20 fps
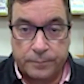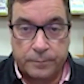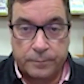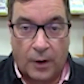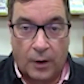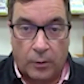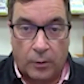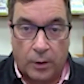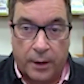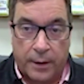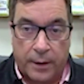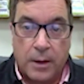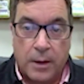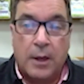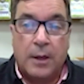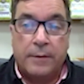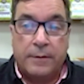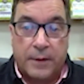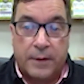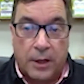All right.
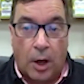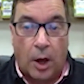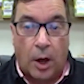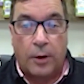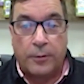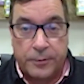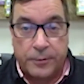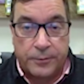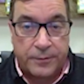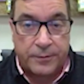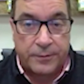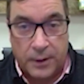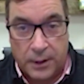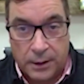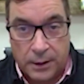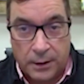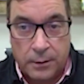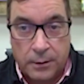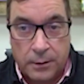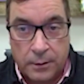The other
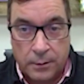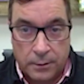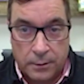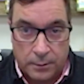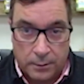thing,